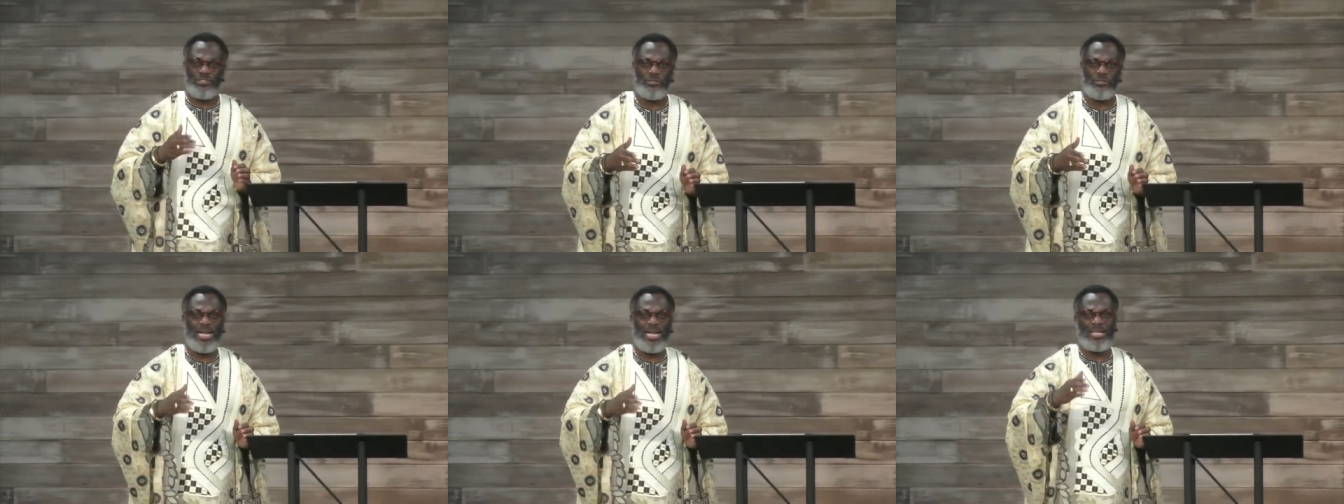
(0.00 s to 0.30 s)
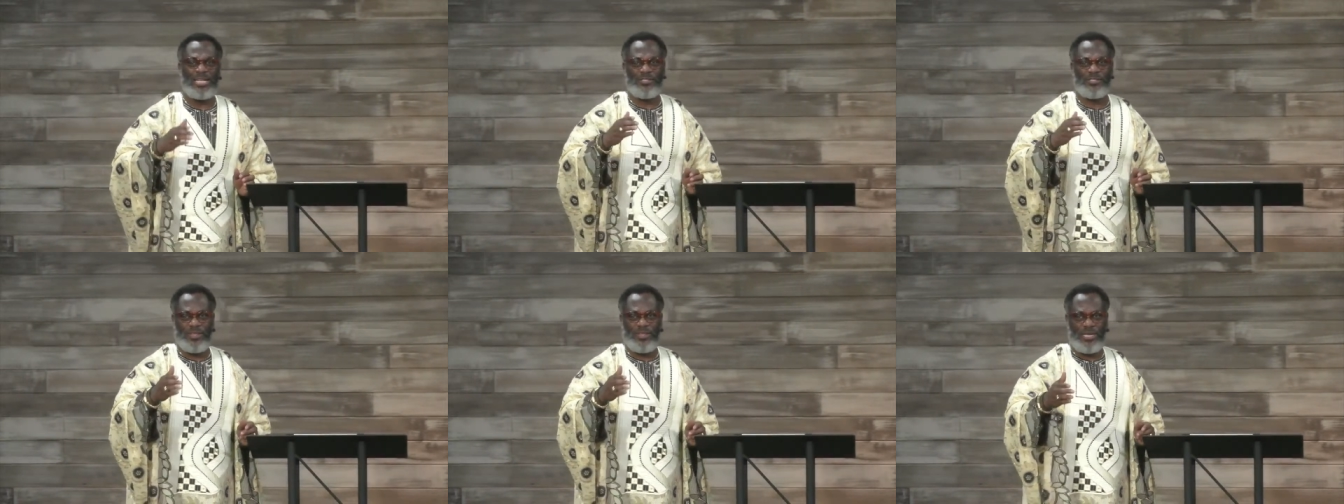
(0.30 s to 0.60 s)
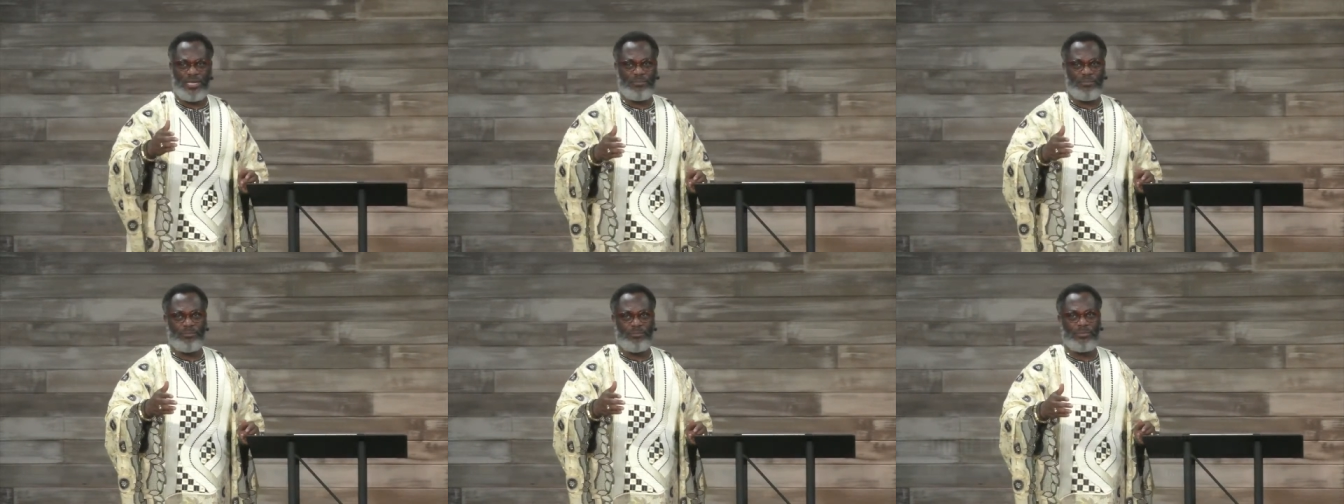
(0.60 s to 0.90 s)
good as
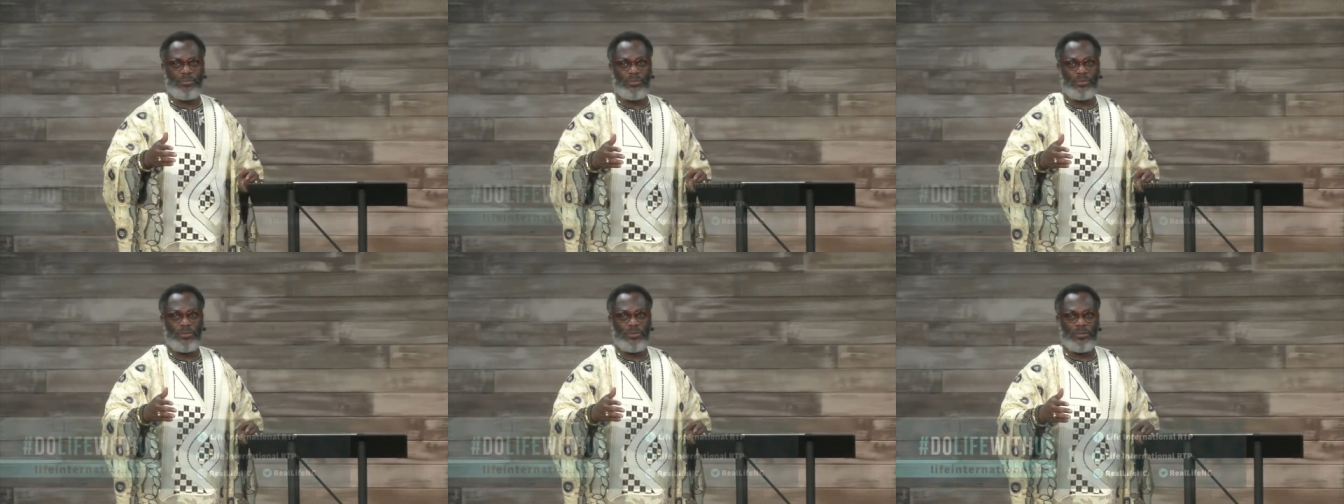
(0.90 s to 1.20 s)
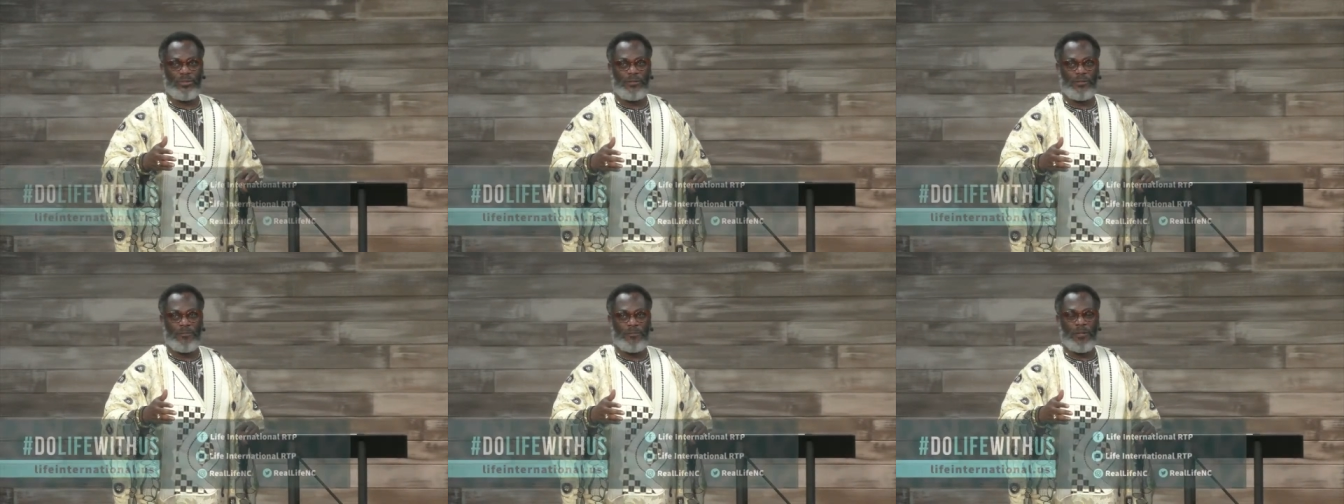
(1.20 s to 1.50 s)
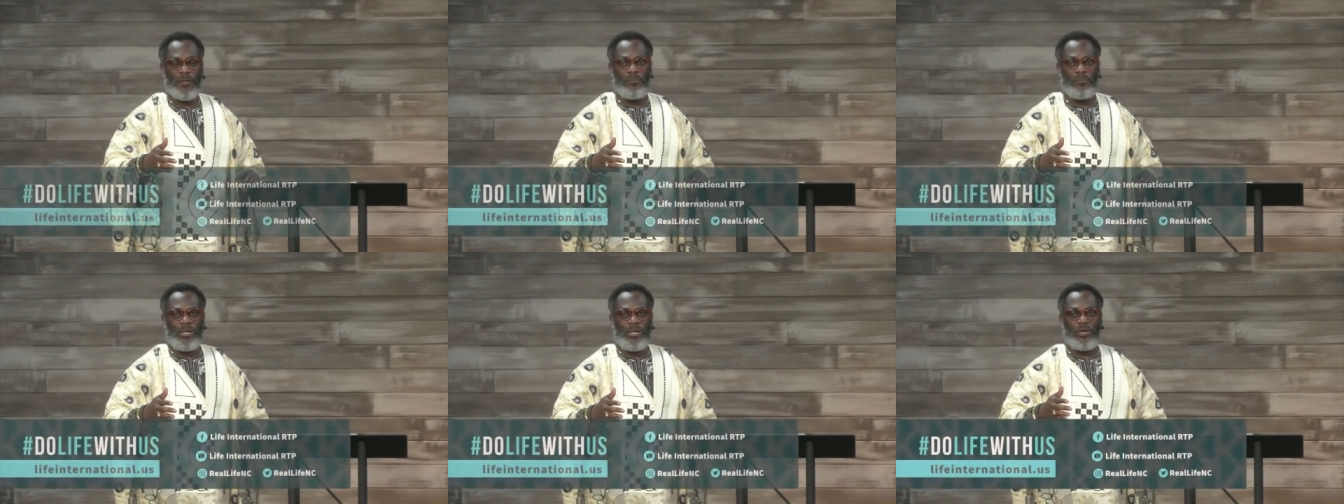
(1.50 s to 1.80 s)
them.
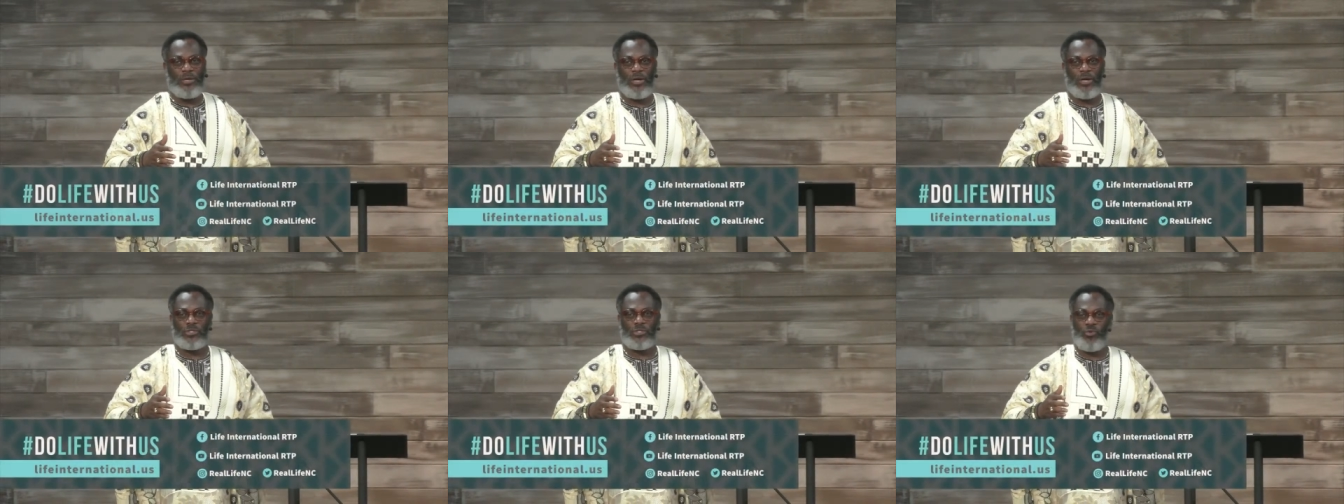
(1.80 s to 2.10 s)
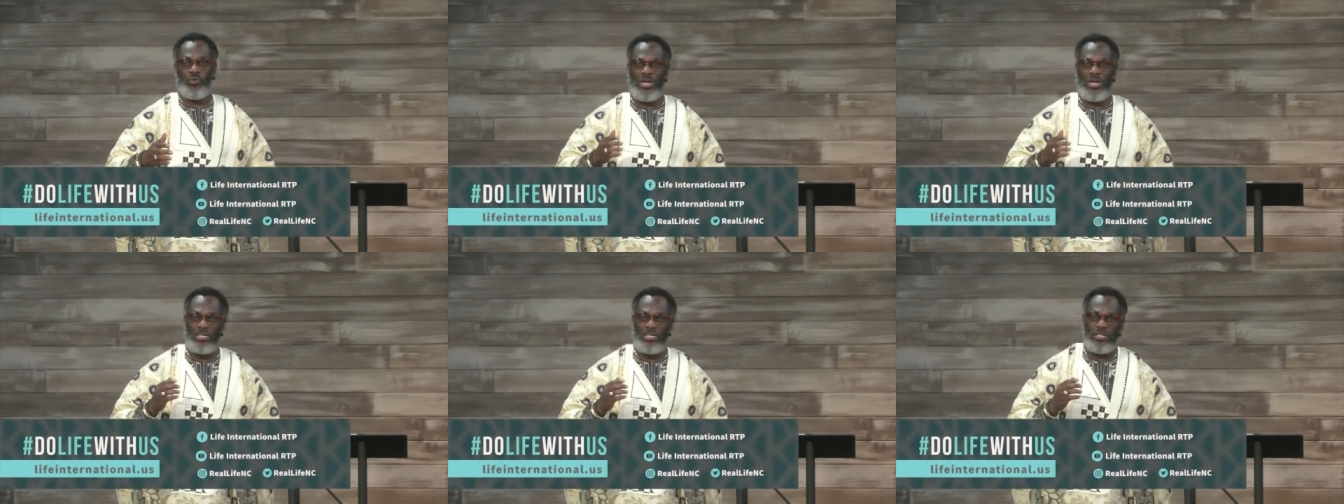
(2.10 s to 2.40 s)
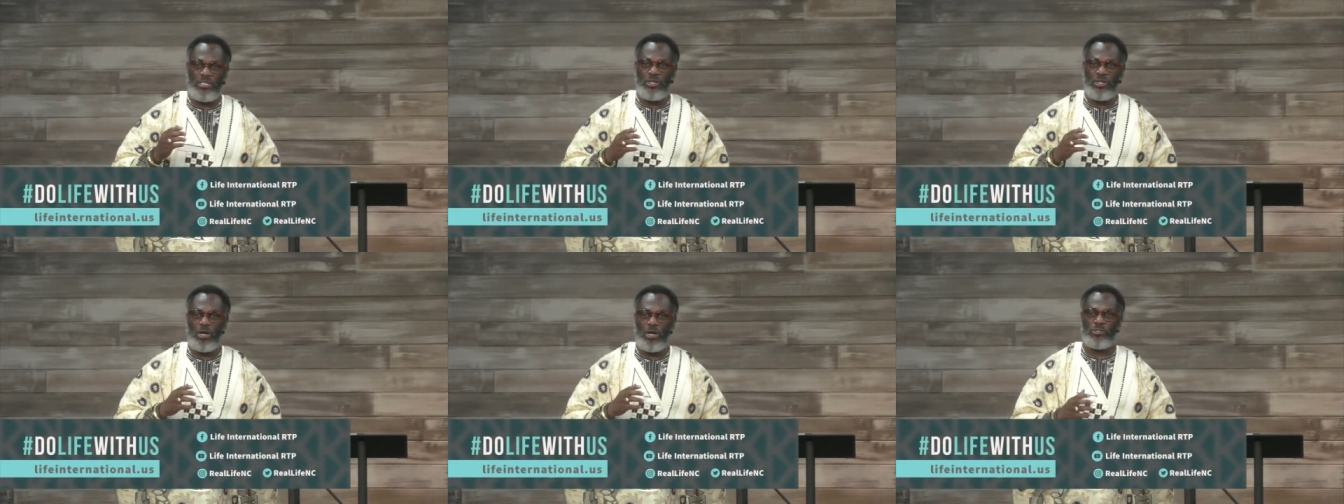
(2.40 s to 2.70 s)
Because
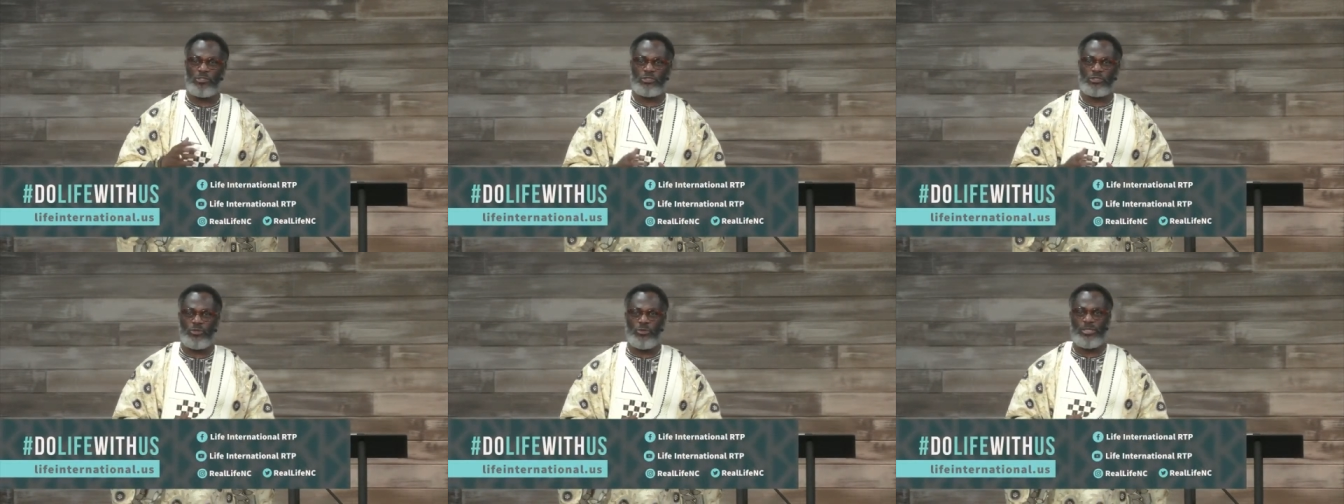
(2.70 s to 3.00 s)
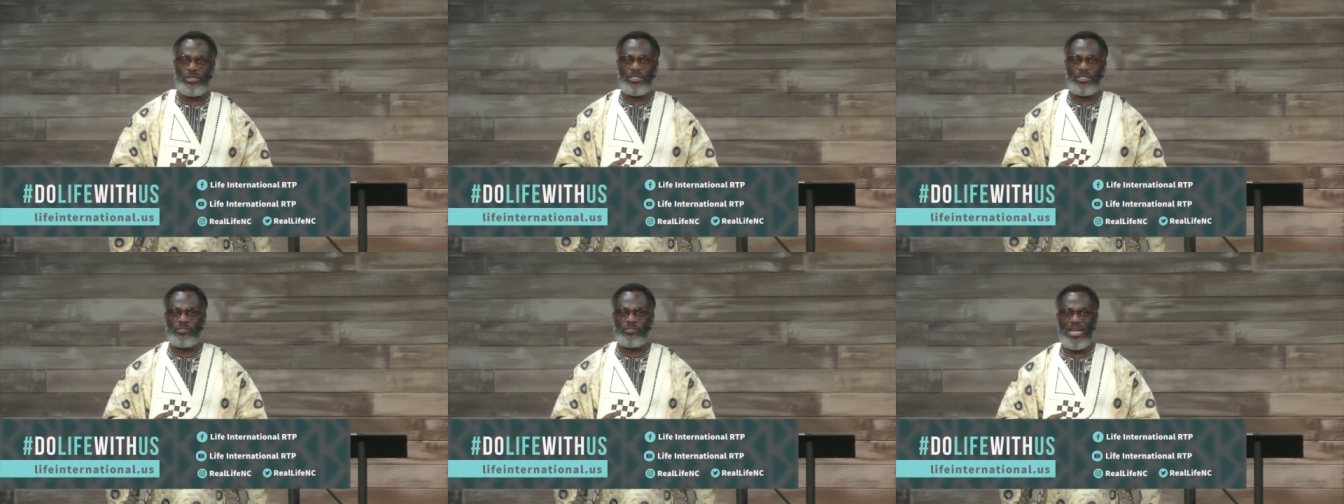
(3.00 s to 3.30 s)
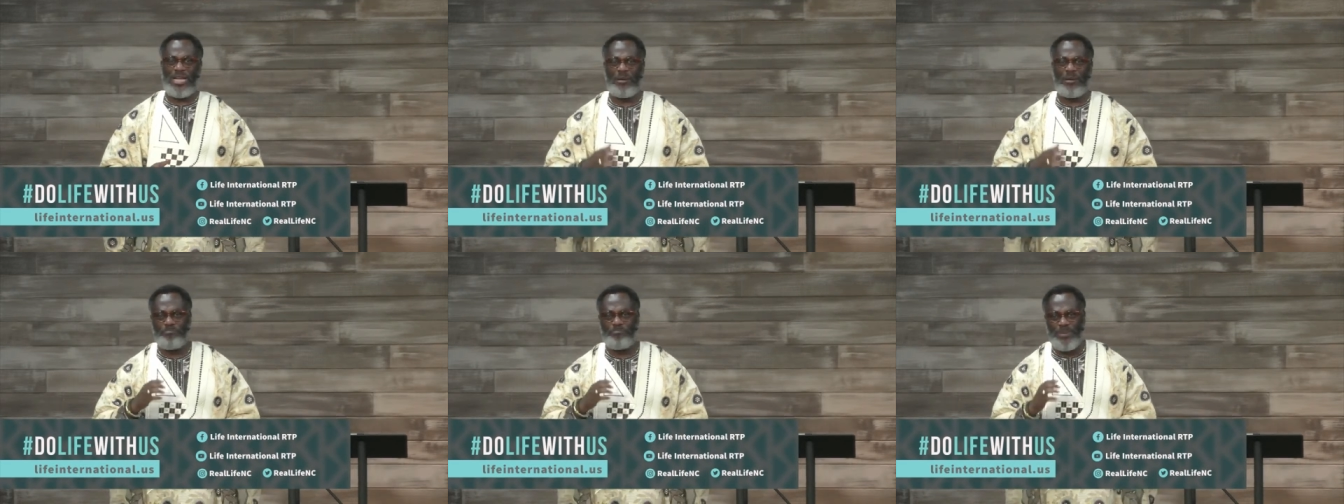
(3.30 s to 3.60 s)
when your students
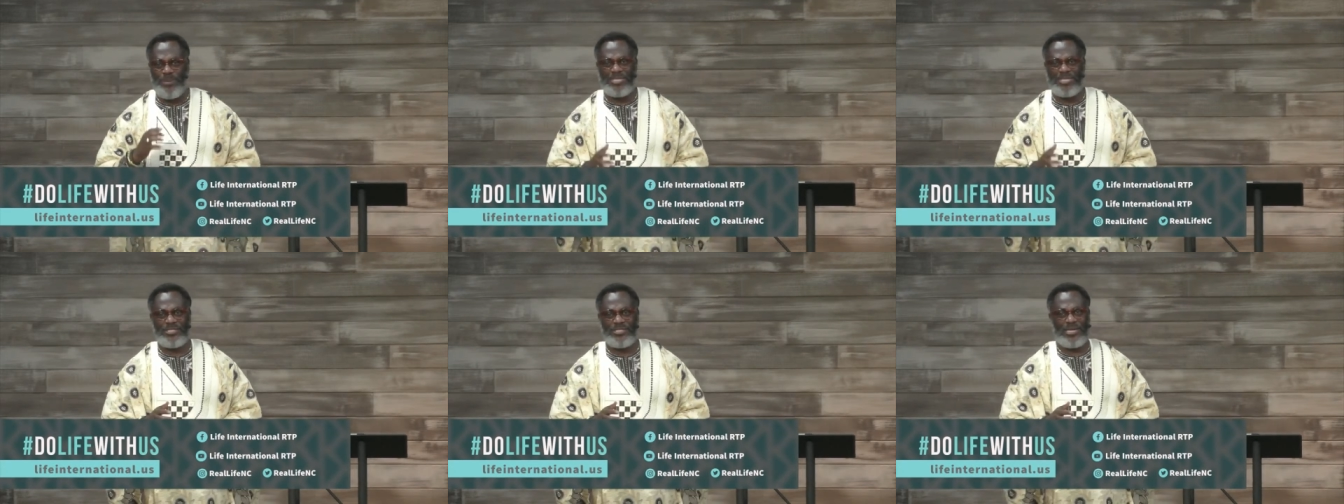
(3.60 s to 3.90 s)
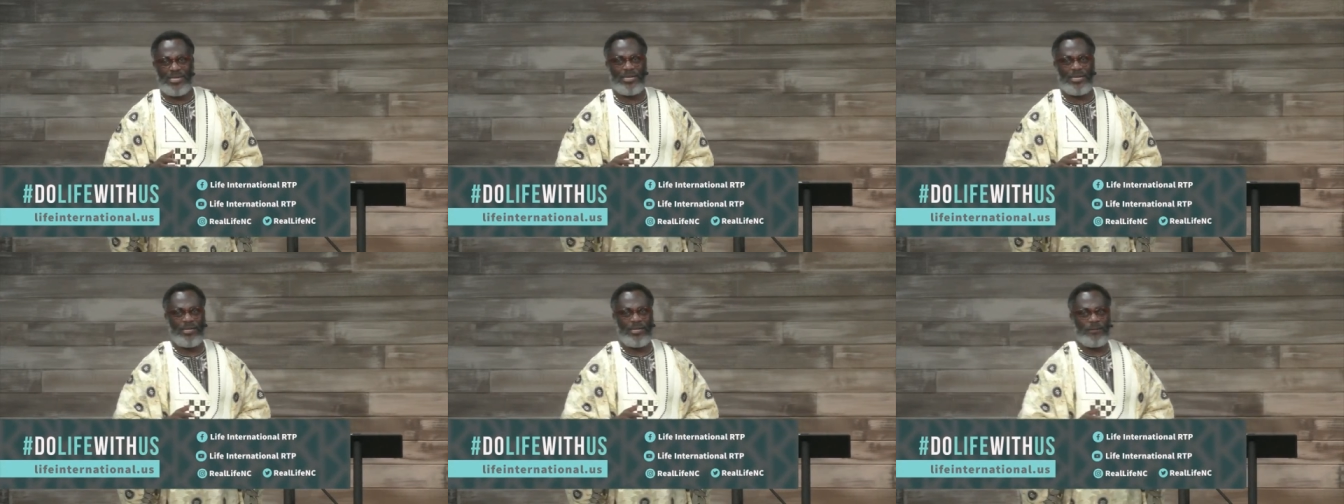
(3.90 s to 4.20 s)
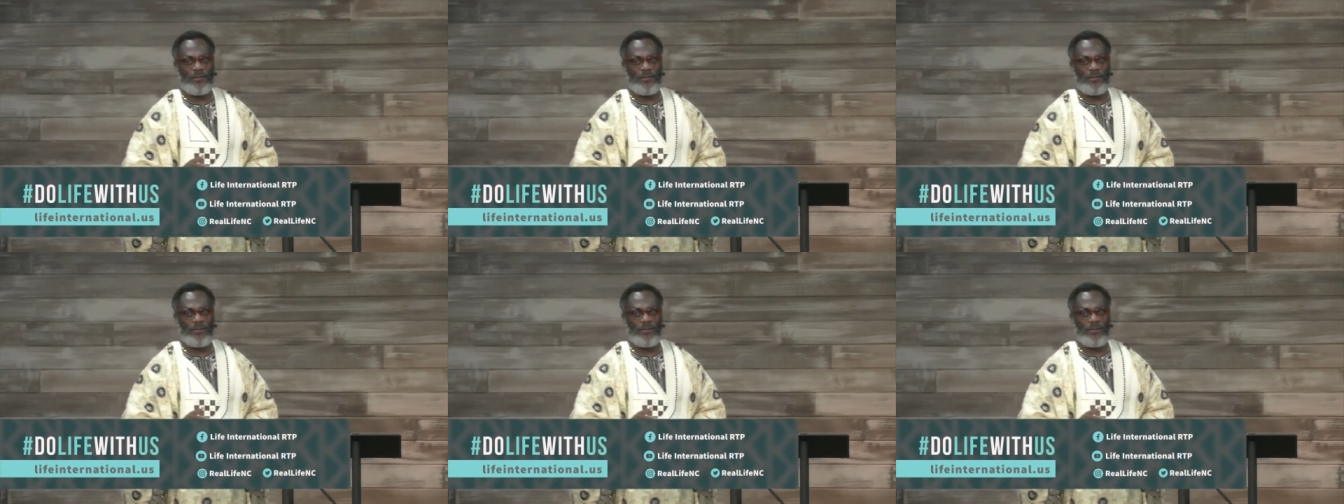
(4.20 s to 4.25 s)
are better,